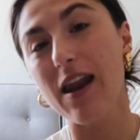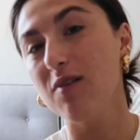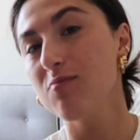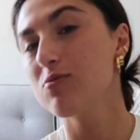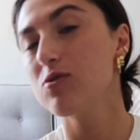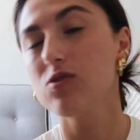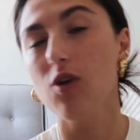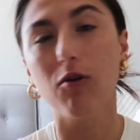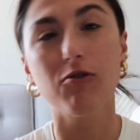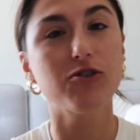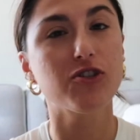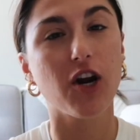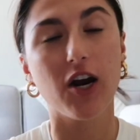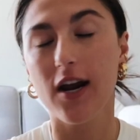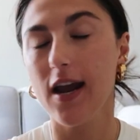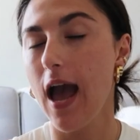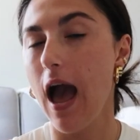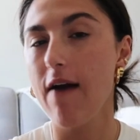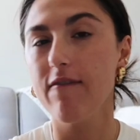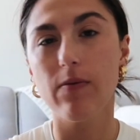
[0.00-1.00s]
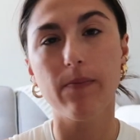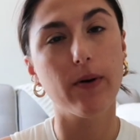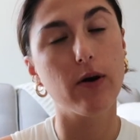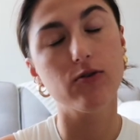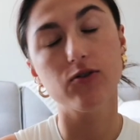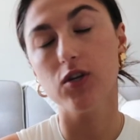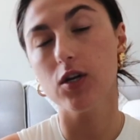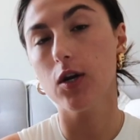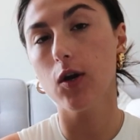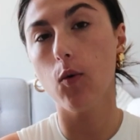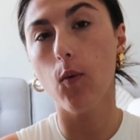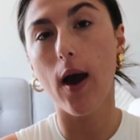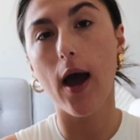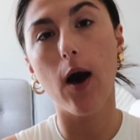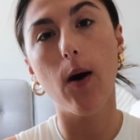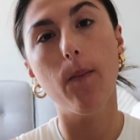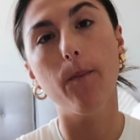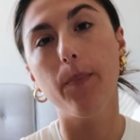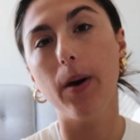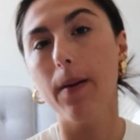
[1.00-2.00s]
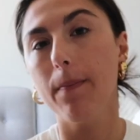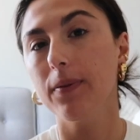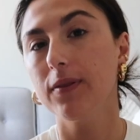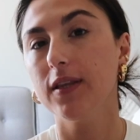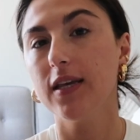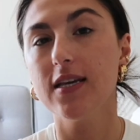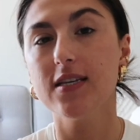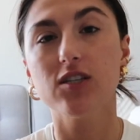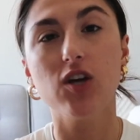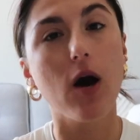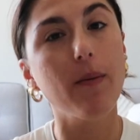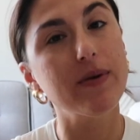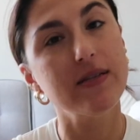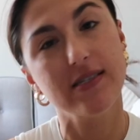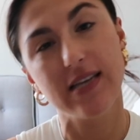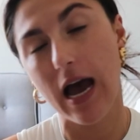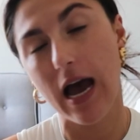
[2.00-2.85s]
I'm so sorry I haven't posted in a while, but please comment